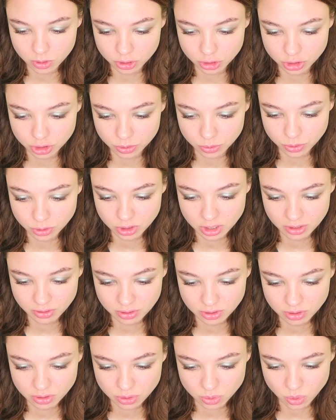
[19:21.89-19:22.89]
Oh god, how
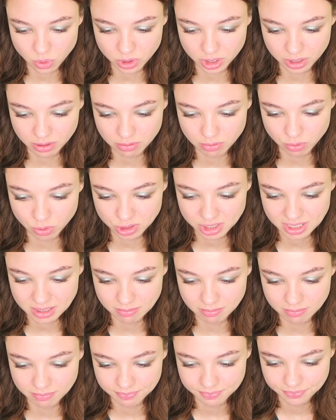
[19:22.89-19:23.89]
many of them?
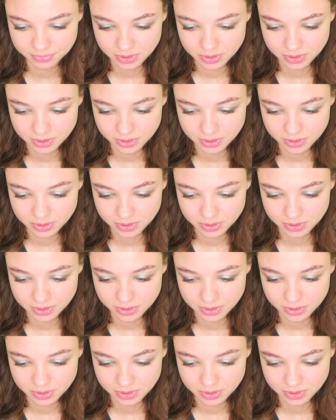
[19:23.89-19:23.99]
Eight.